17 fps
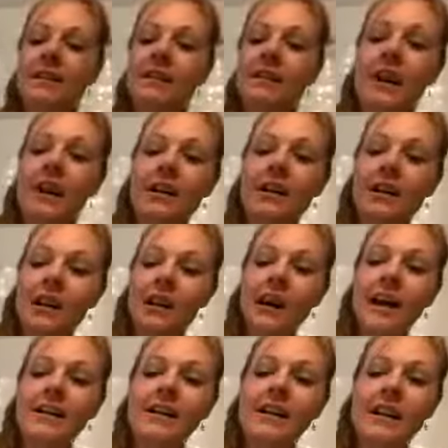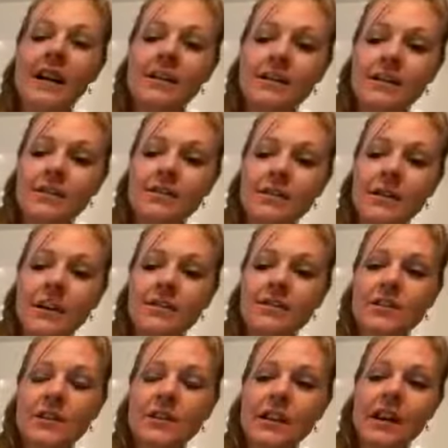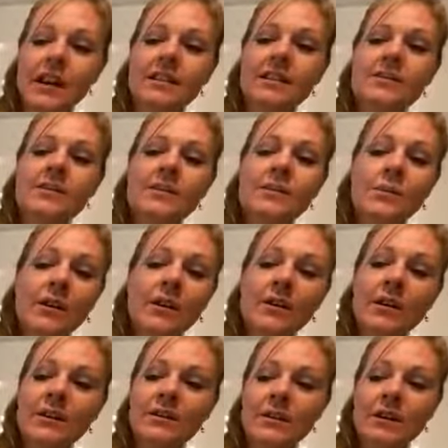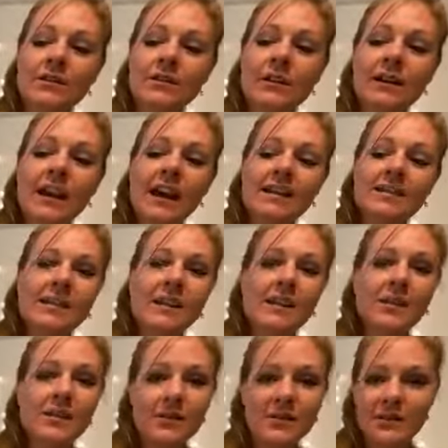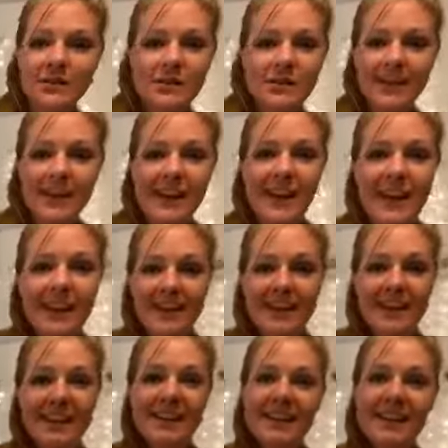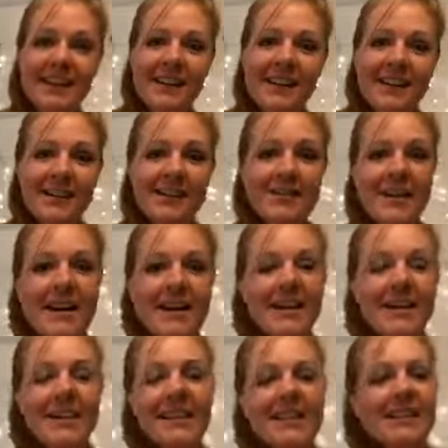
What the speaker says: it. I gotta ask you a question. Okay. This was the one question I was gonna ask you. Okay. You ready?